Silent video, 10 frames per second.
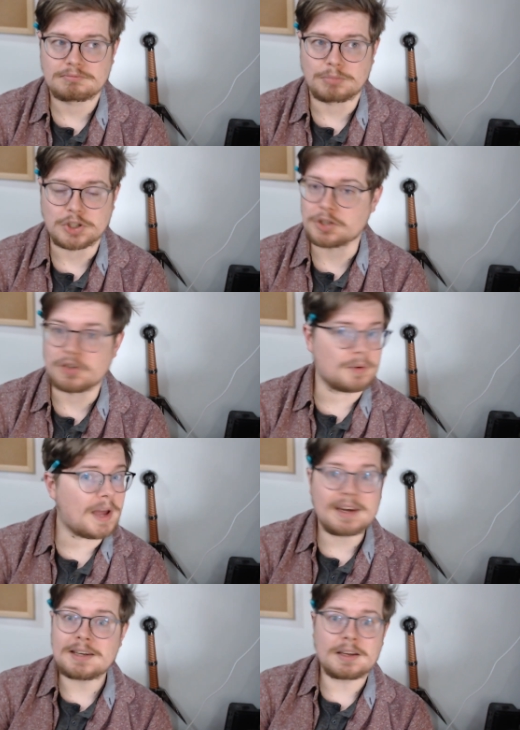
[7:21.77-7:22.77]
which you can do at
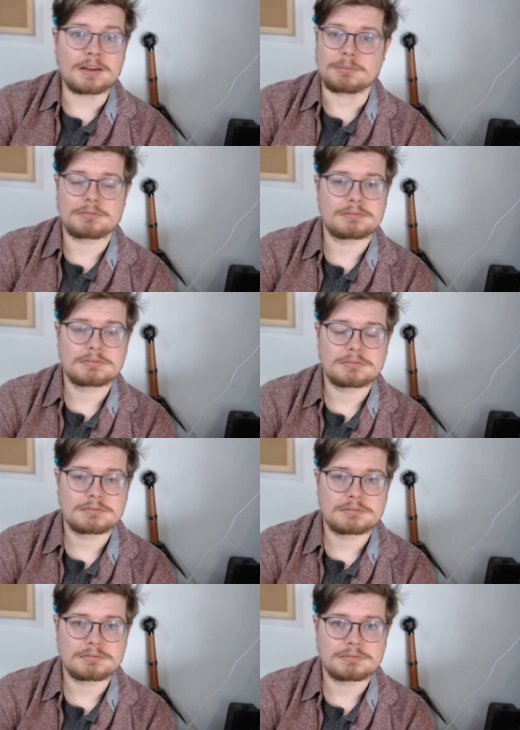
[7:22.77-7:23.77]
any time.
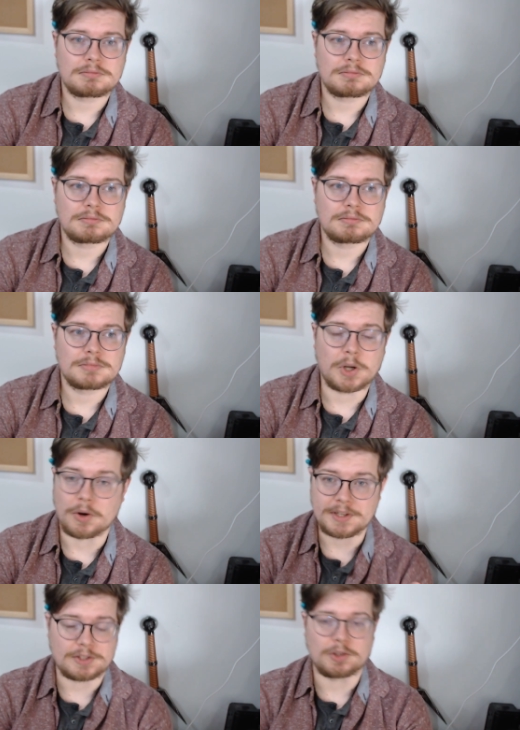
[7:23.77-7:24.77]

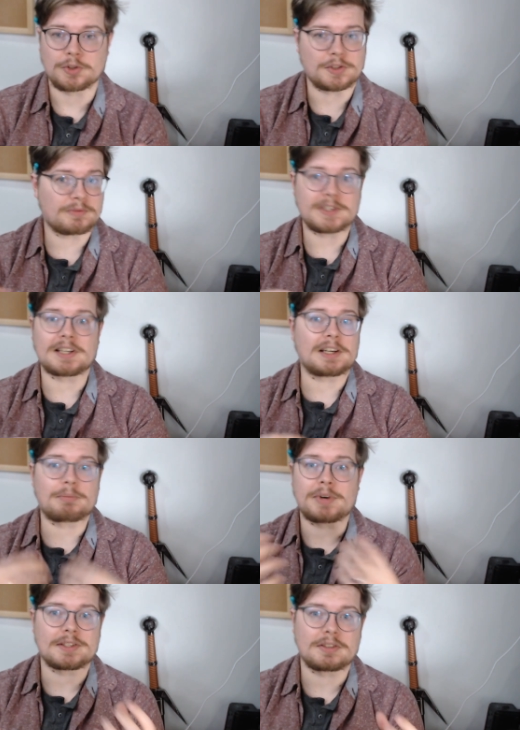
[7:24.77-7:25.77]
God is not just physically
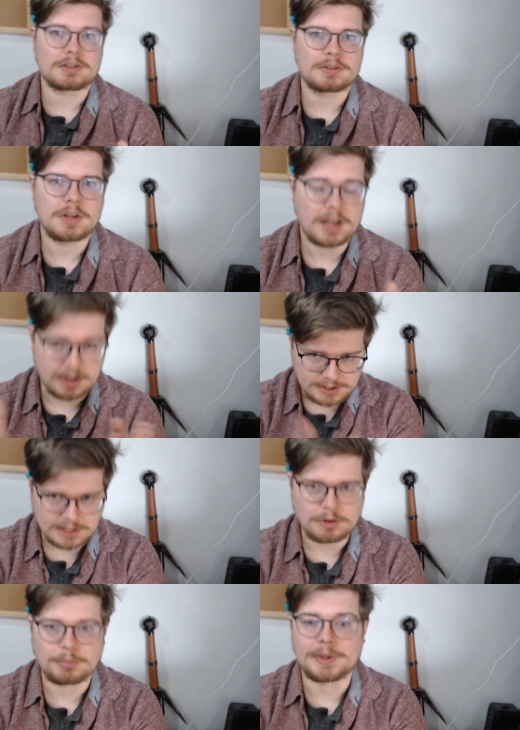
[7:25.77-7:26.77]
present in a
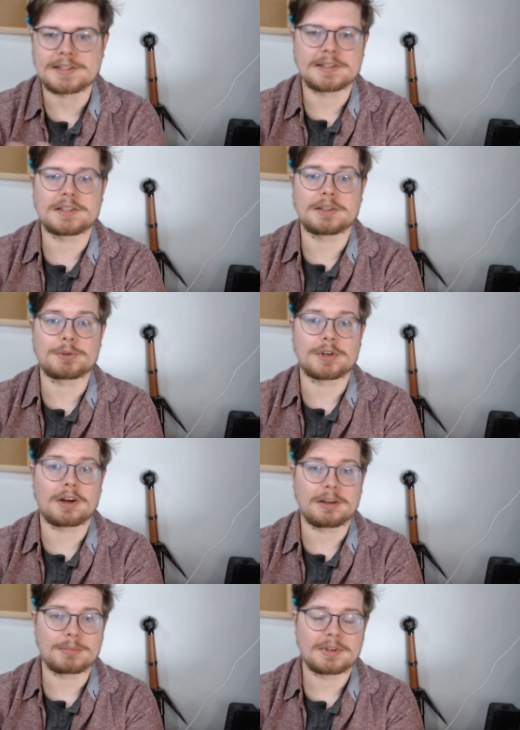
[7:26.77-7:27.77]
single place at a single
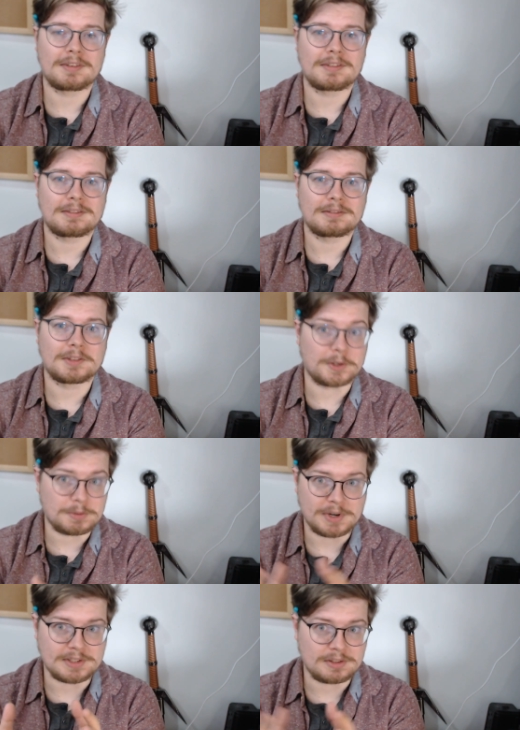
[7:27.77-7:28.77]
time. God is
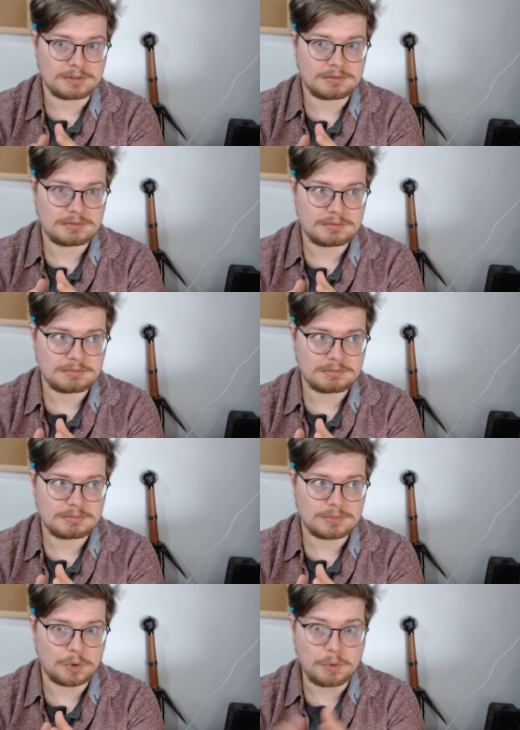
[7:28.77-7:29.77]
present
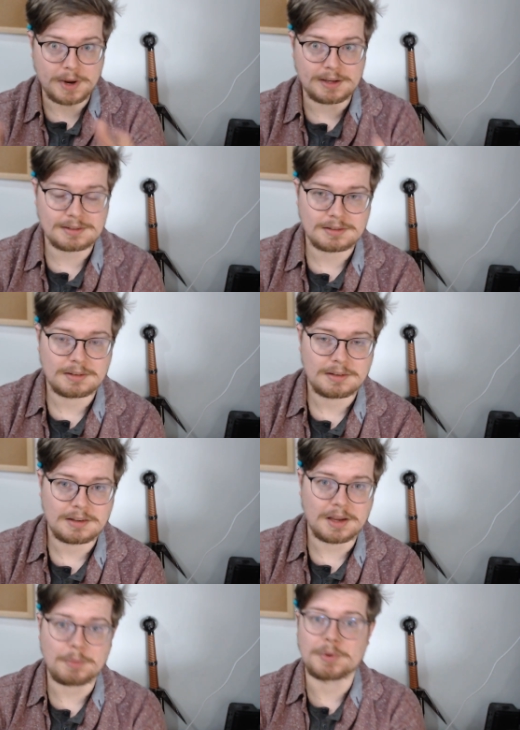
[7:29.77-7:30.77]
always
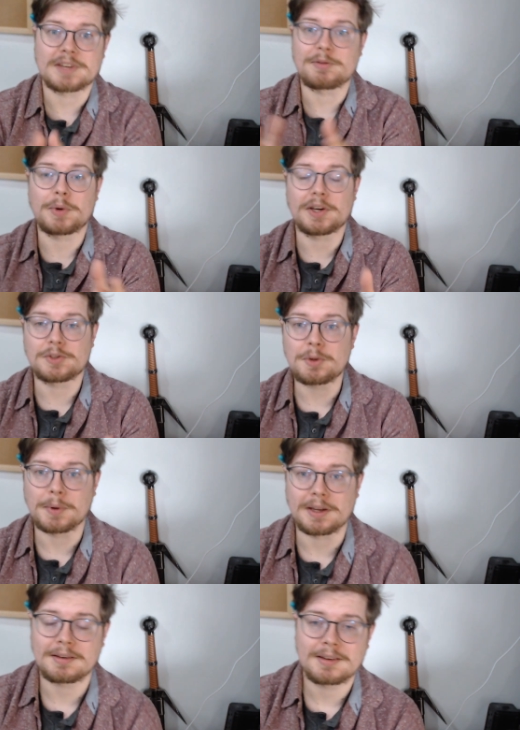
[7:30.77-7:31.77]
in whatever we are
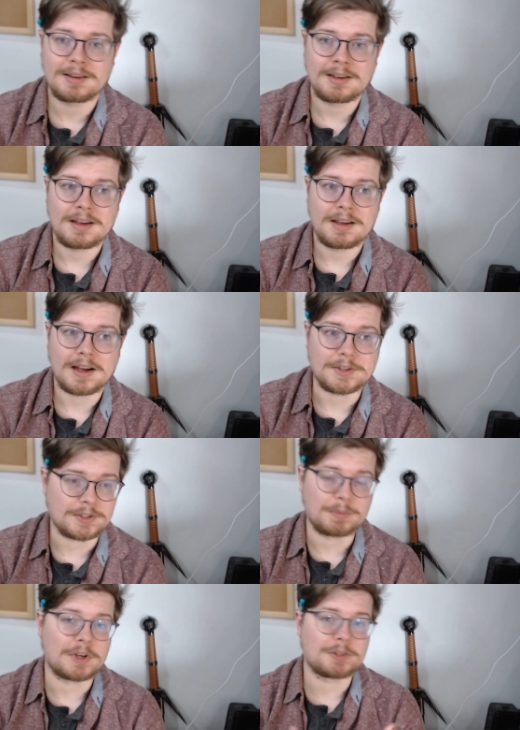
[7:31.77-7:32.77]
doing. And
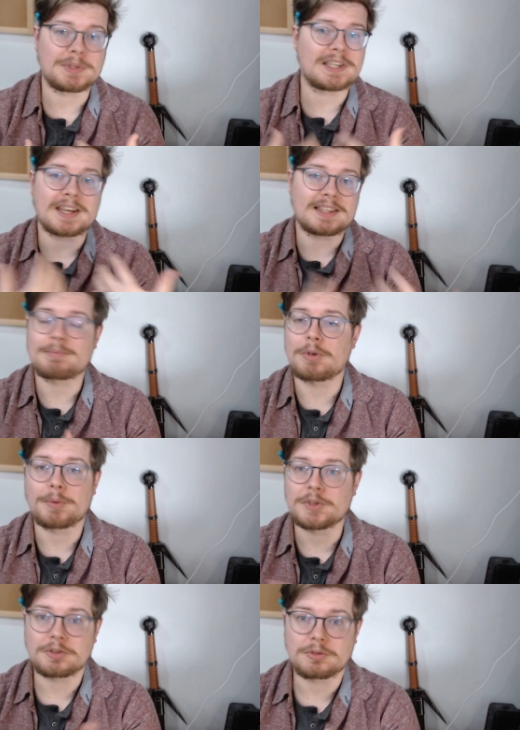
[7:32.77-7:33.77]
sometimes we need to take that
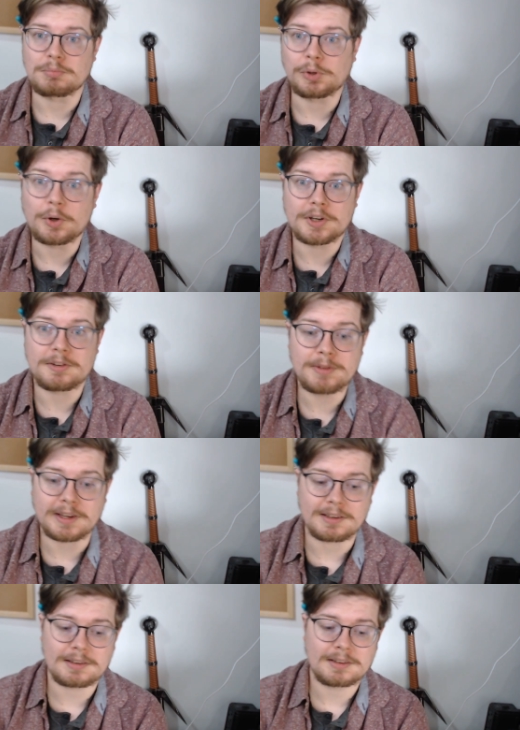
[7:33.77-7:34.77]
moment to look and
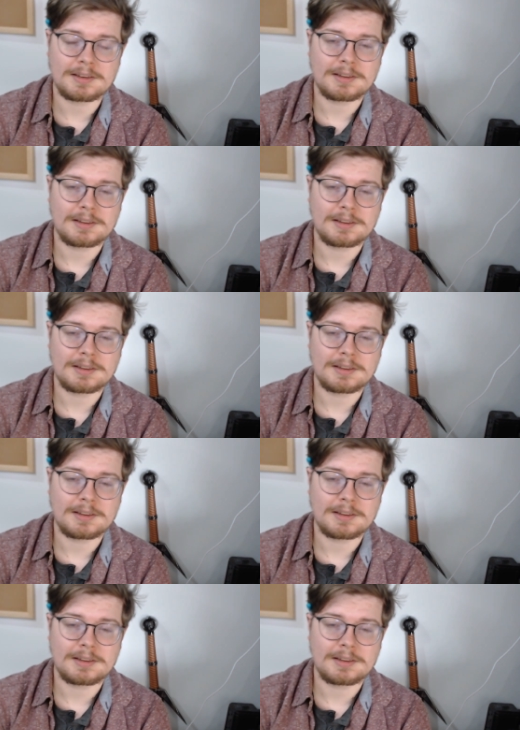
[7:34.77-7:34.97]
think,